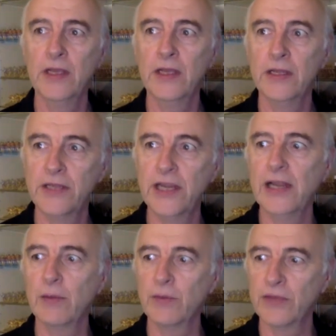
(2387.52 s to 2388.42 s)

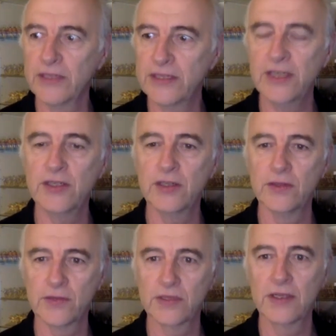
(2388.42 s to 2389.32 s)
dealing with the
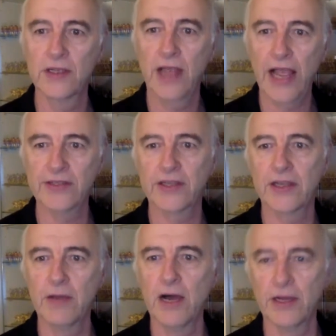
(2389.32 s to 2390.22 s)
decisions as a
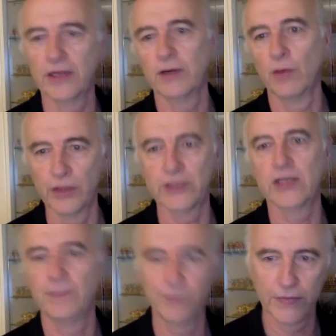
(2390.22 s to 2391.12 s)
commander or as
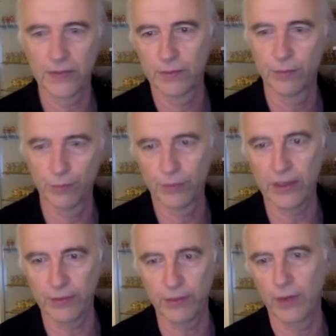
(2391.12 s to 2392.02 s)
a
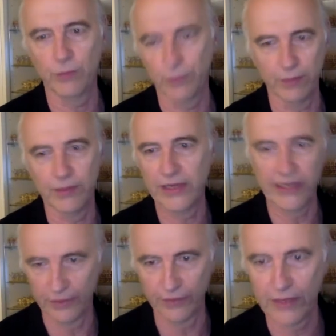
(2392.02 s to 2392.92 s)

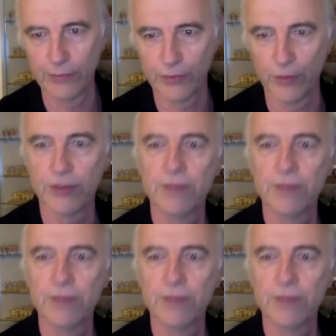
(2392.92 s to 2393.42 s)
leader of some sort.